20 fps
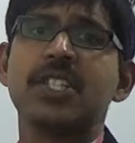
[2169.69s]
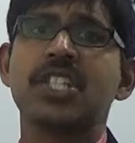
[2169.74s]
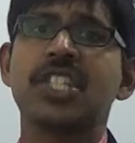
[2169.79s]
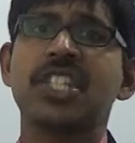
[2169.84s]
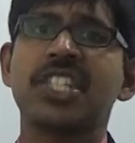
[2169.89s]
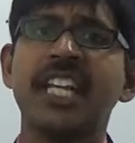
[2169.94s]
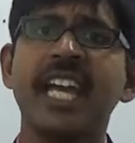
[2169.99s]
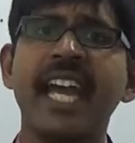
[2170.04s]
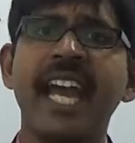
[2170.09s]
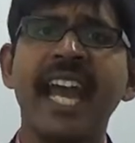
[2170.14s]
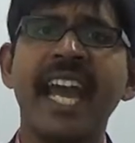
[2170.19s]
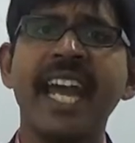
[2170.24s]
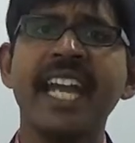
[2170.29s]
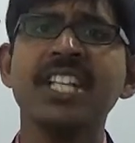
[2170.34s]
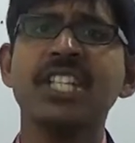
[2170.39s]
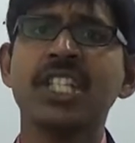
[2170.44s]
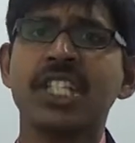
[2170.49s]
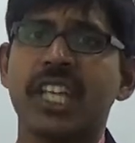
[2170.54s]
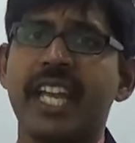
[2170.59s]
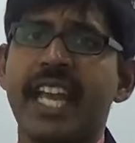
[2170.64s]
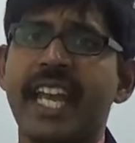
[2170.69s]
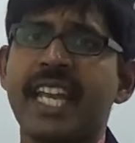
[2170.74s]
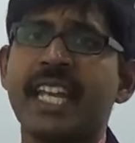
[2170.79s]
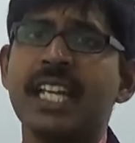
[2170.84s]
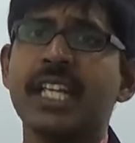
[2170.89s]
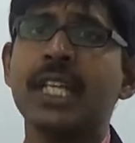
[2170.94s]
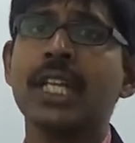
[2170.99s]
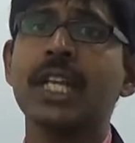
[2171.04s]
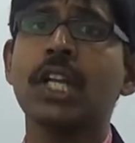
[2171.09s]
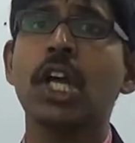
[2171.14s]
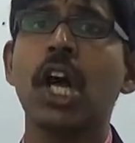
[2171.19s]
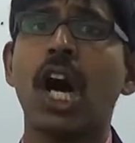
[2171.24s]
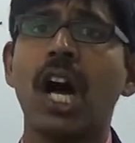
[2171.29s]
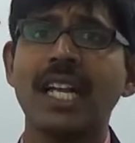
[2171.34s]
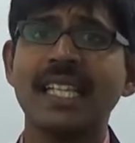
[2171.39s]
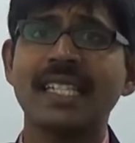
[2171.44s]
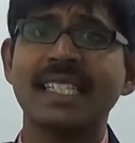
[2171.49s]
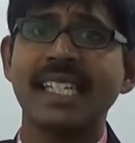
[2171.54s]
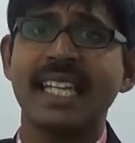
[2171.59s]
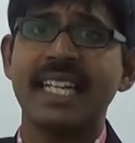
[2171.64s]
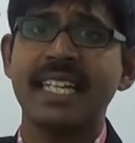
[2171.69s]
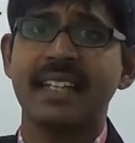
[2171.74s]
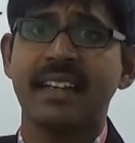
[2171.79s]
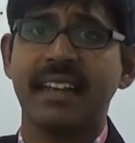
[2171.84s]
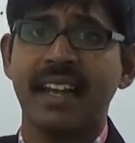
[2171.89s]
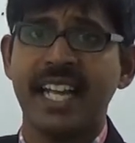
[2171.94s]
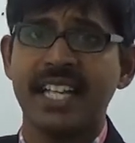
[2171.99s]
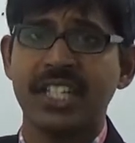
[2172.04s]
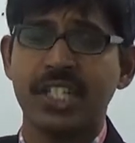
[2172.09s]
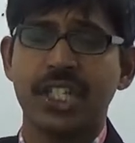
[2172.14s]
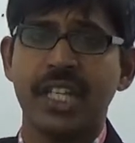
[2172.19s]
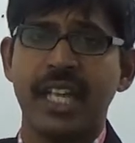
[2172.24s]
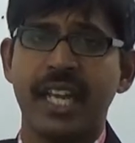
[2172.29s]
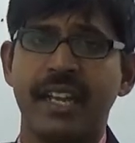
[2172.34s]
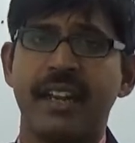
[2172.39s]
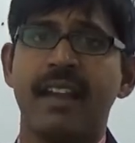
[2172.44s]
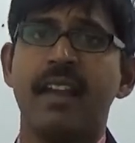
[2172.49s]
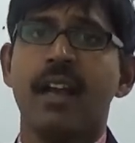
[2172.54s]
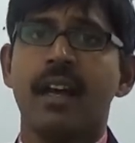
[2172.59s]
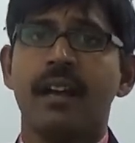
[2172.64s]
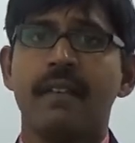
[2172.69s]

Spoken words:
change in concentration